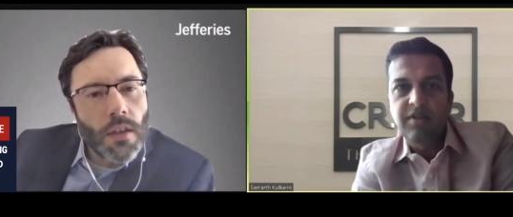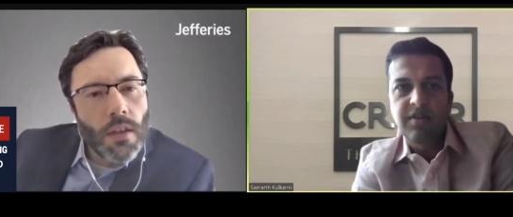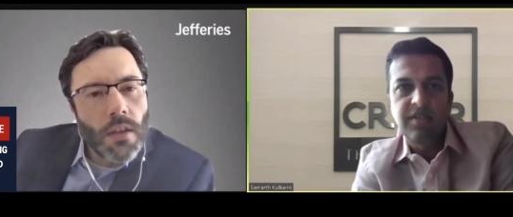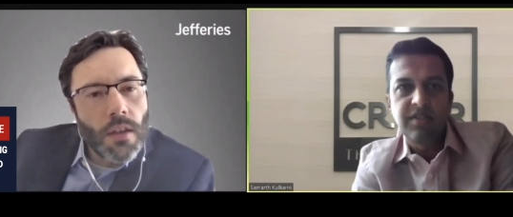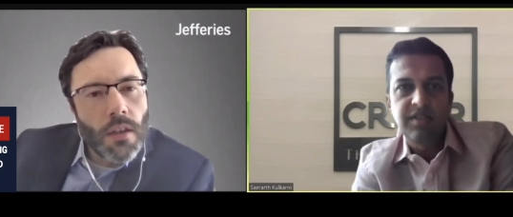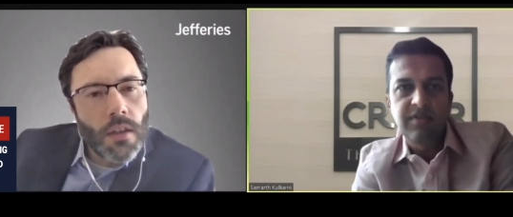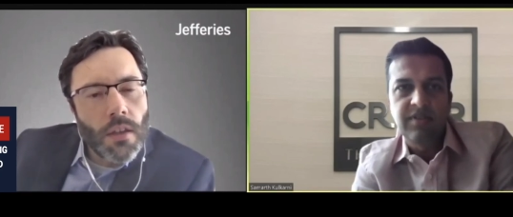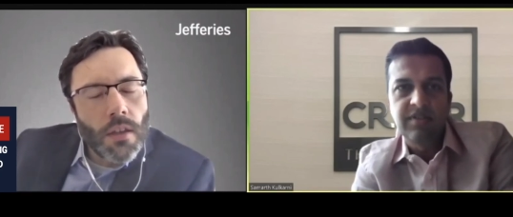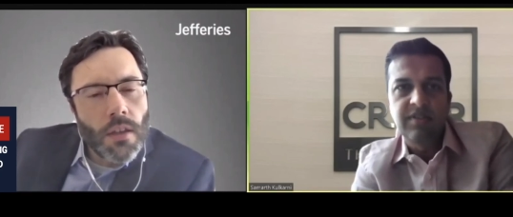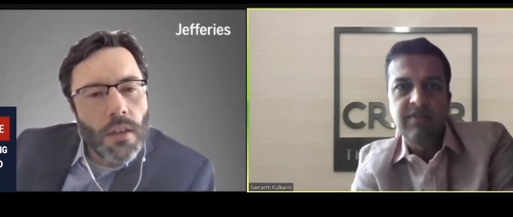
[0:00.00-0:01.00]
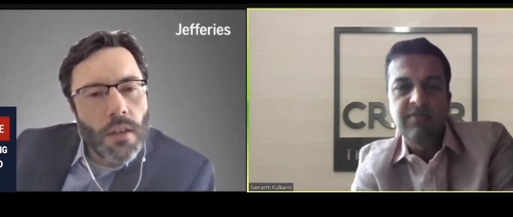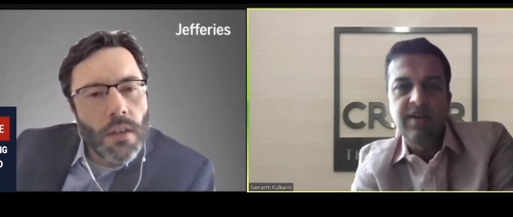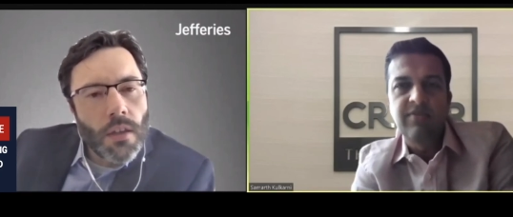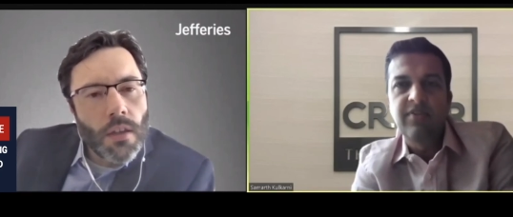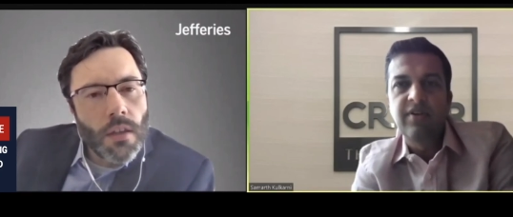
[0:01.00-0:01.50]
Speaker 1: CAR Ts even is they've
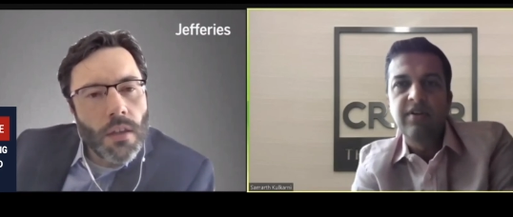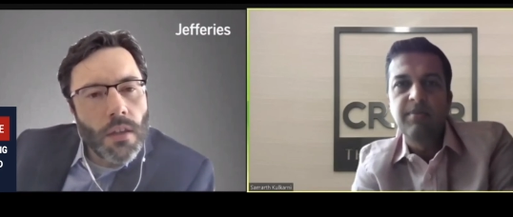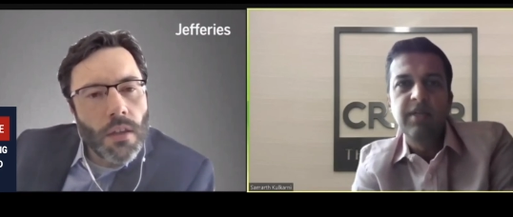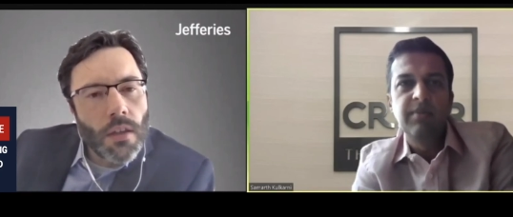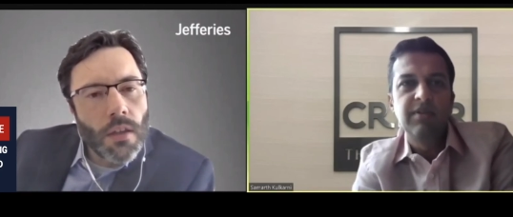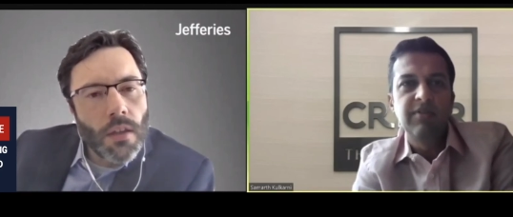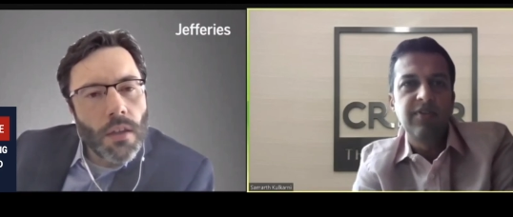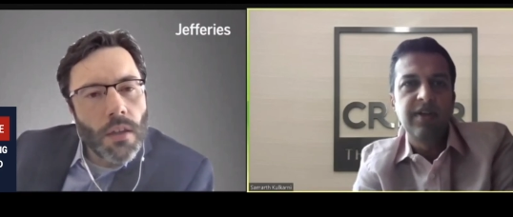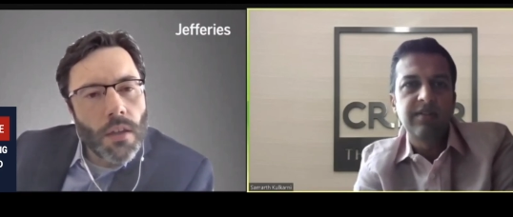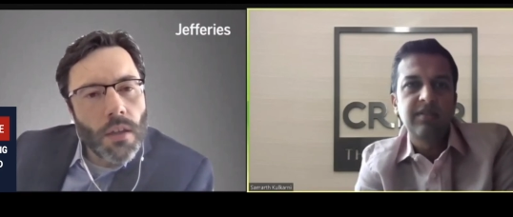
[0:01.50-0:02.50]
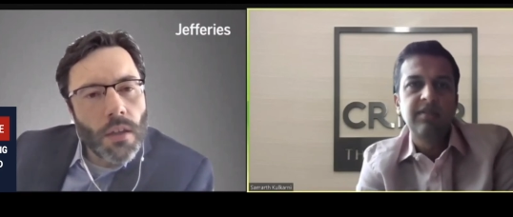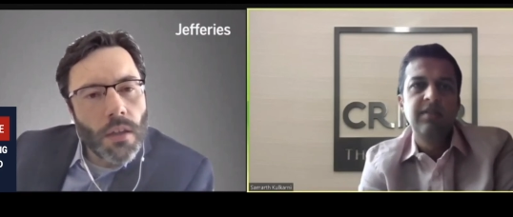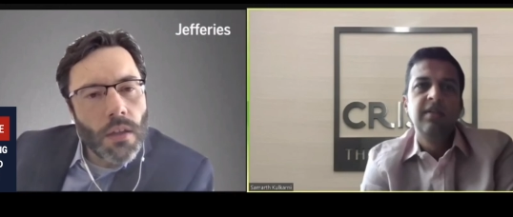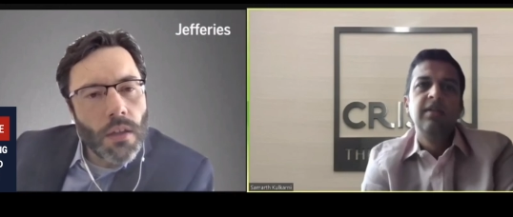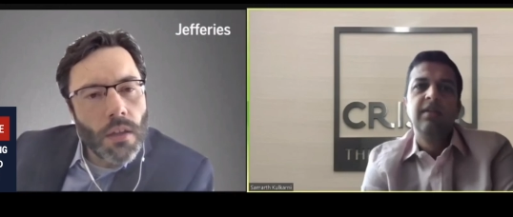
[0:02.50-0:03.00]
had very minimal effect
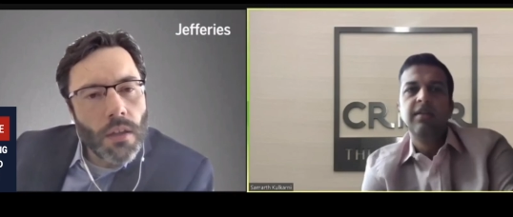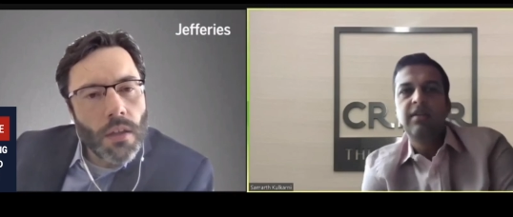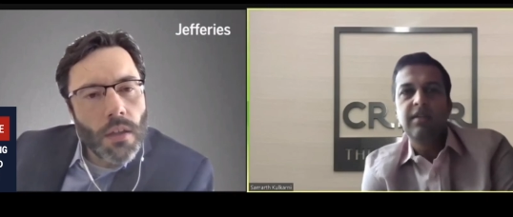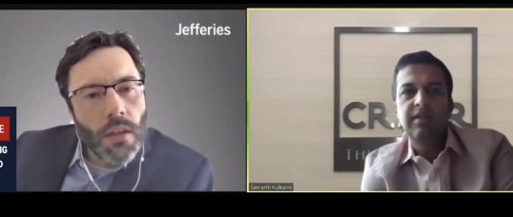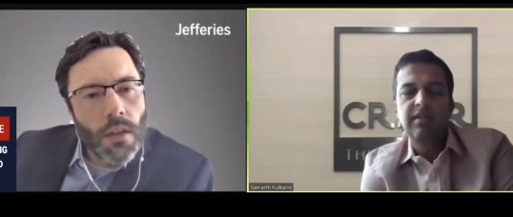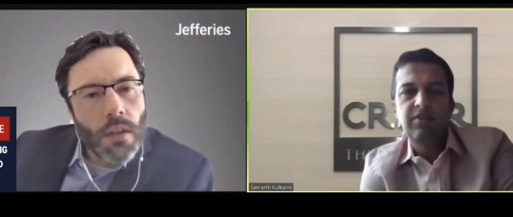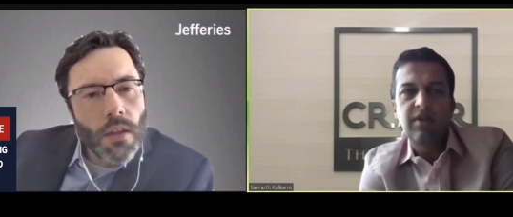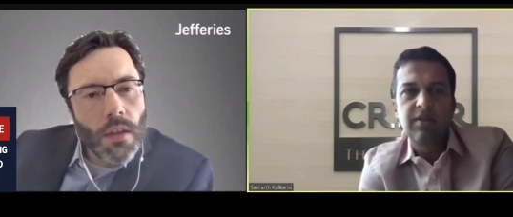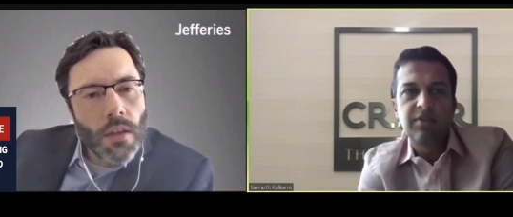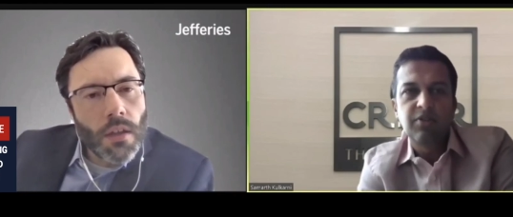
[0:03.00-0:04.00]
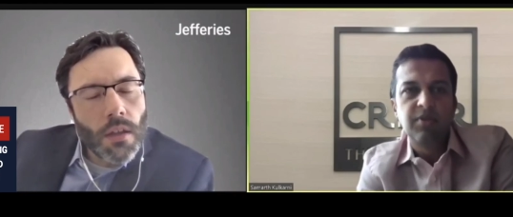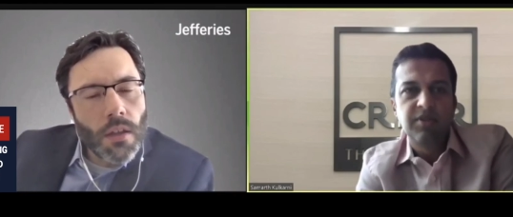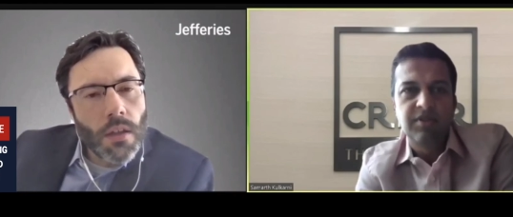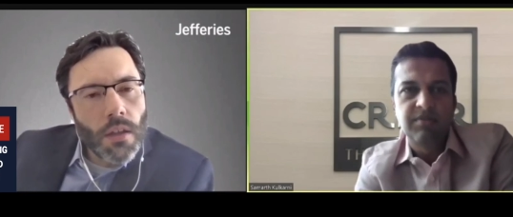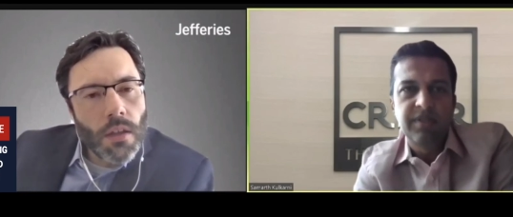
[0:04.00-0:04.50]
in solid
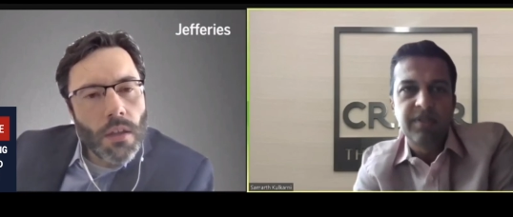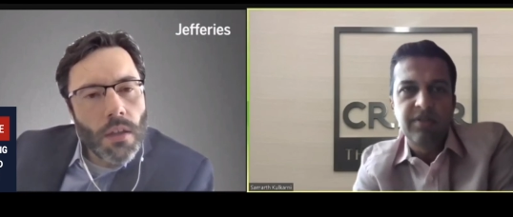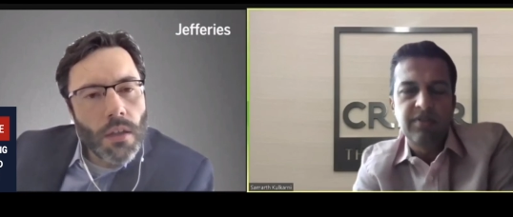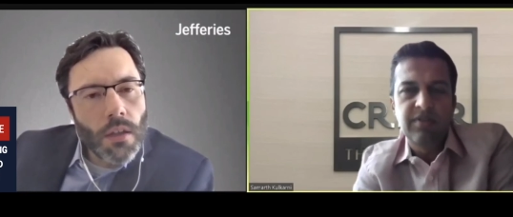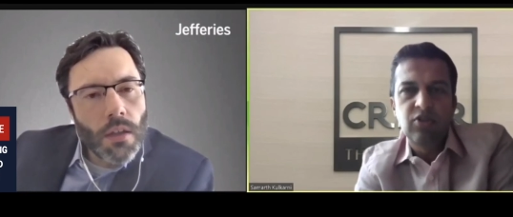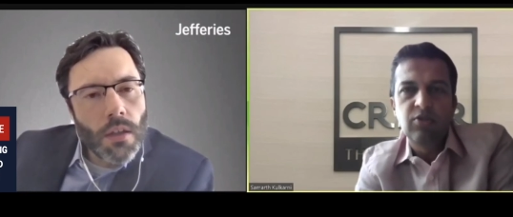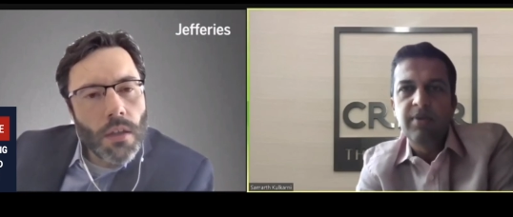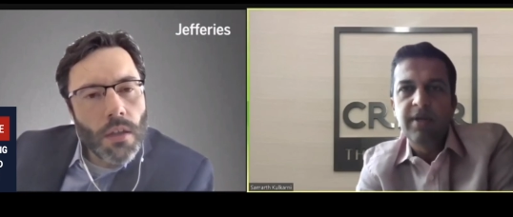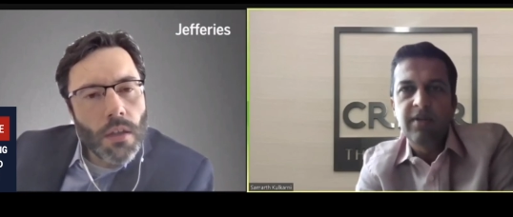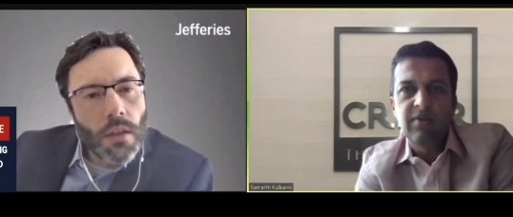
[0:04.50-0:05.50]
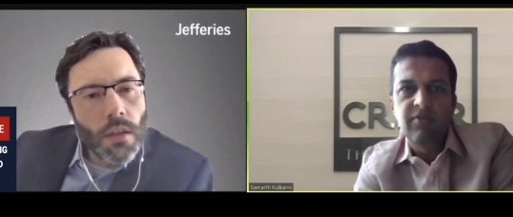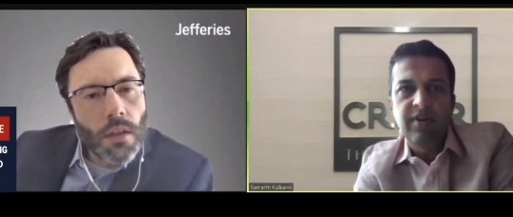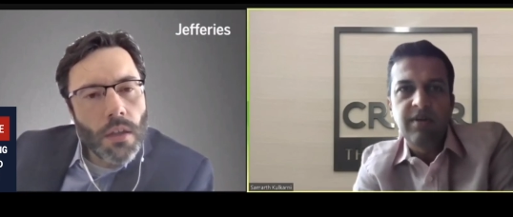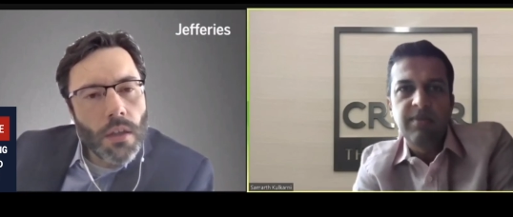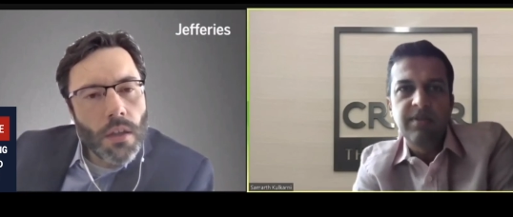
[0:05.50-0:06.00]
tumors because of the tumor
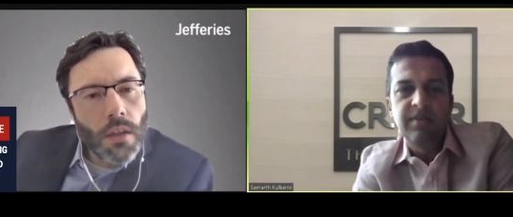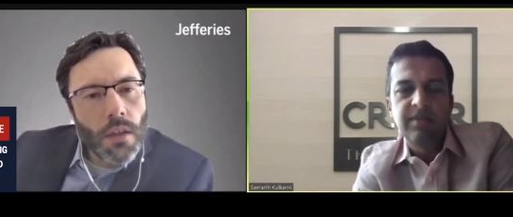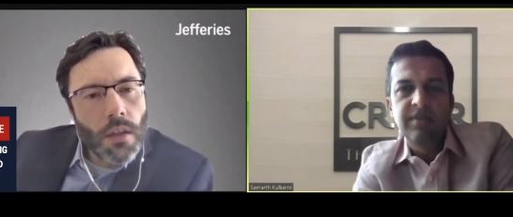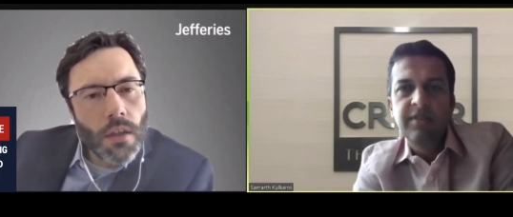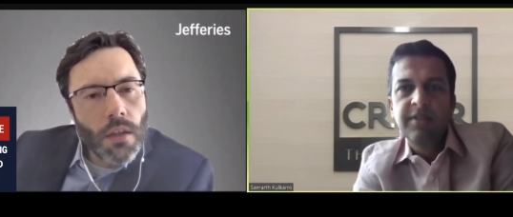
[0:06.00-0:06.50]
microenvironment,